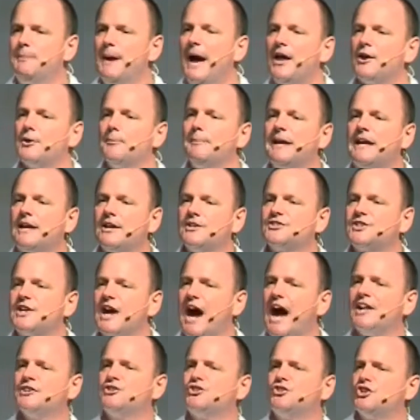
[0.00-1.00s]
better because
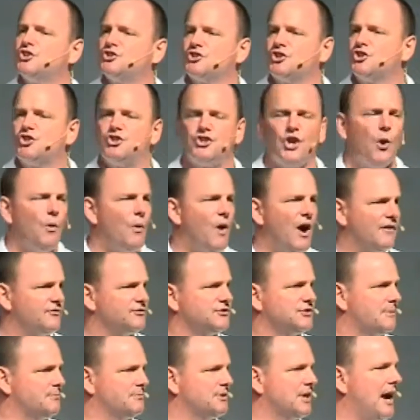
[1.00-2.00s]
God's just a show
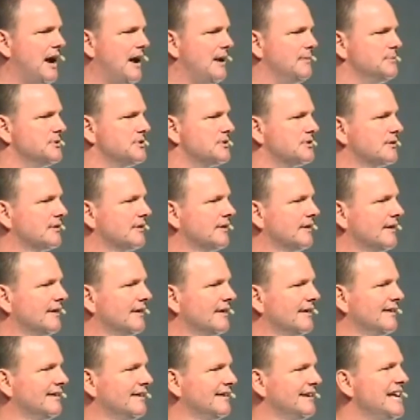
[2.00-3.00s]
off sometimes.
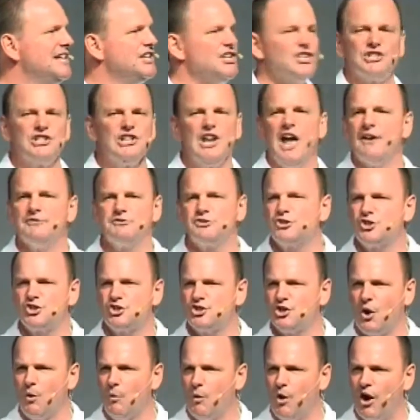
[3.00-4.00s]
He just loves to
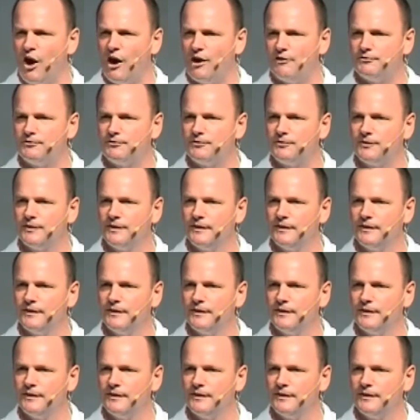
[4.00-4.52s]
show off.